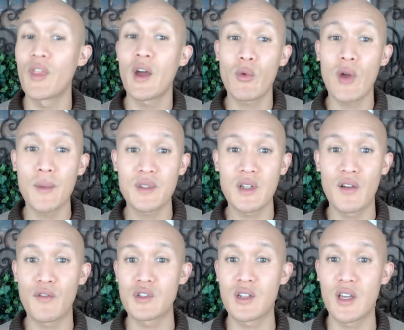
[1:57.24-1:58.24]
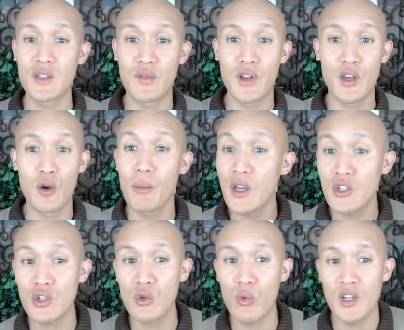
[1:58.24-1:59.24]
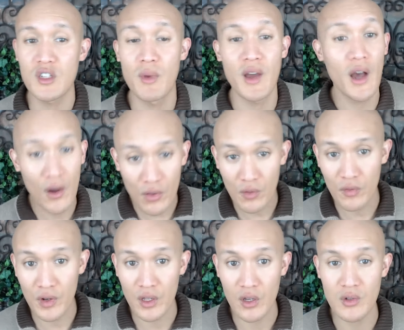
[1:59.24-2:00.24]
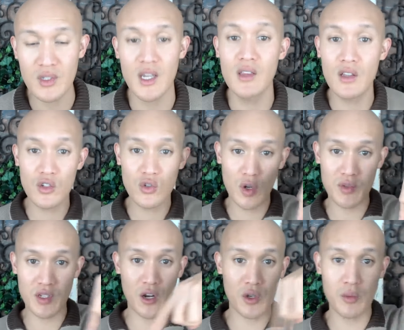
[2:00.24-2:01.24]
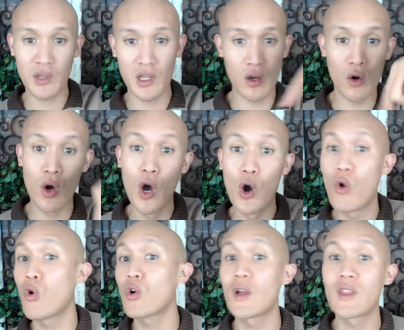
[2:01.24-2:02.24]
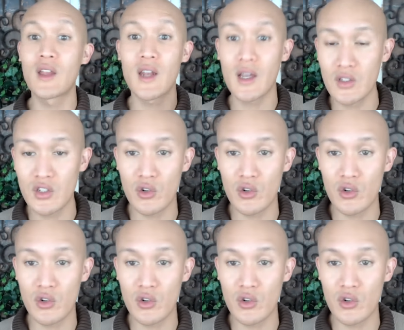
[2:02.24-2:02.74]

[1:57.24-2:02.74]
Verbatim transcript: Well, that wraps it up for today's video. Make sure to watch my other videos in the description area below or on the next